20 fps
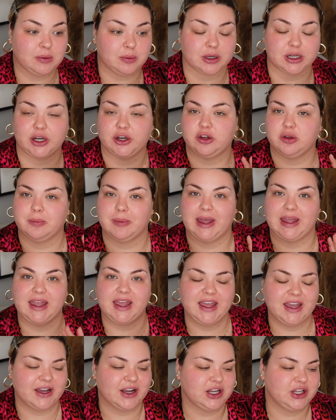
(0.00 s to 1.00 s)
We're gonna do my
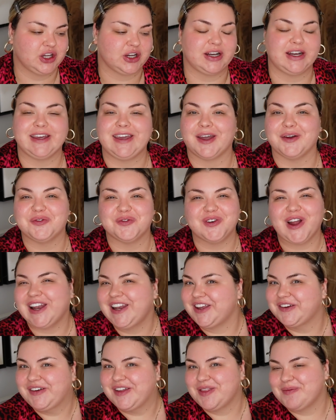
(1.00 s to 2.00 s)
hair, you're gonna get
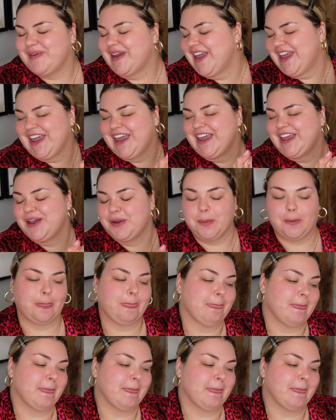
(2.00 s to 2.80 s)
ready with me.